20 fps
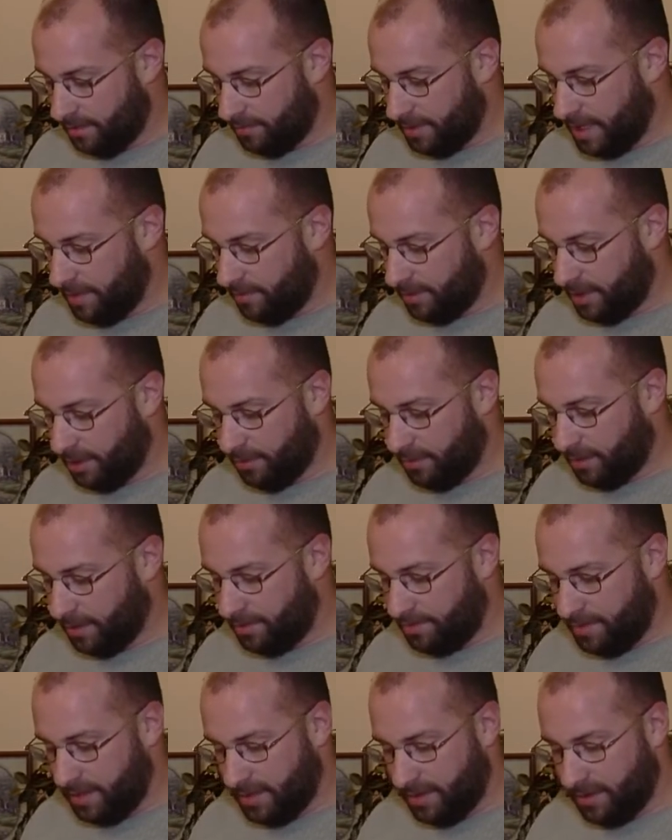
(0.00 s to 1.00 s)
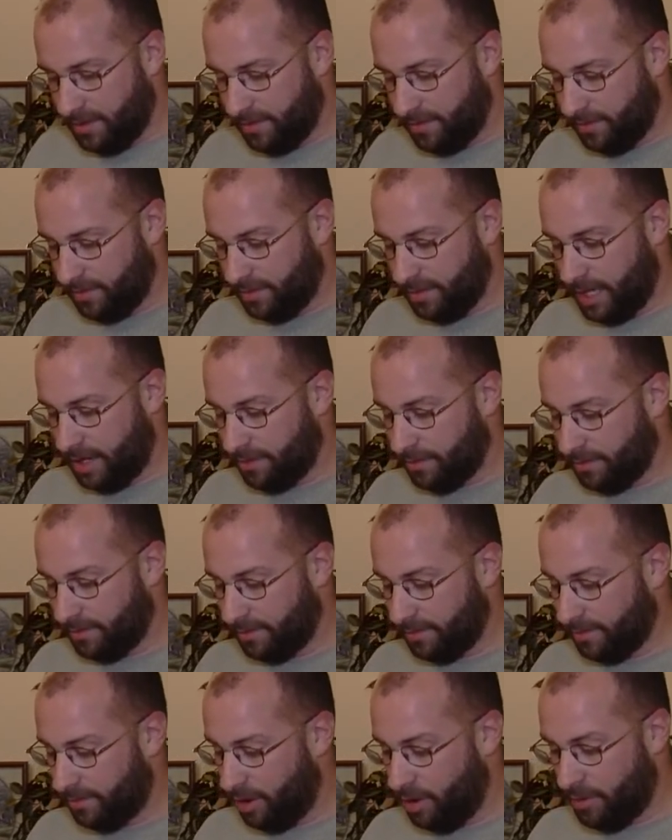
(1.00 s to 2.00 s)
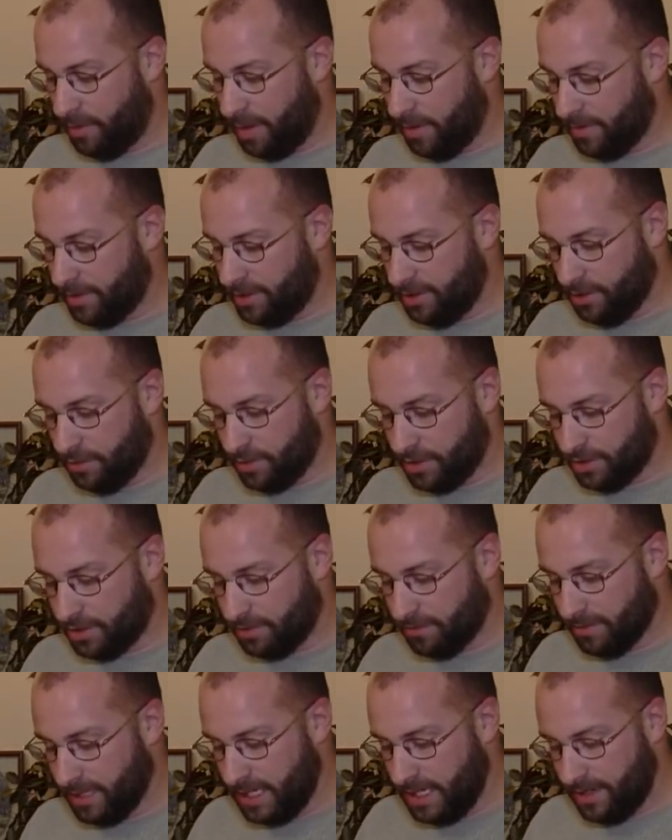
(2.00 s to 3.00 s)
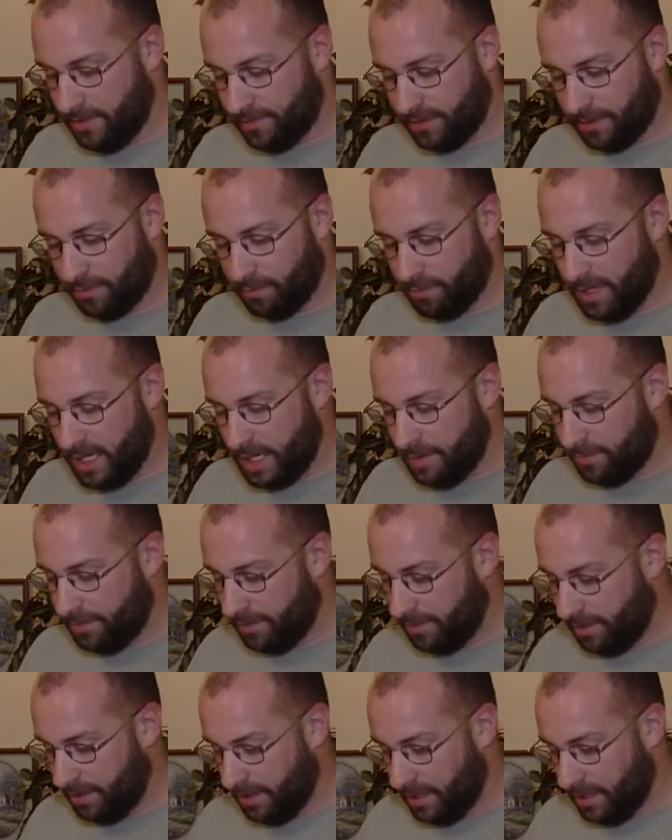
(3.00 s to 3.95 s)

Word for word: all we would do is grieve and weep.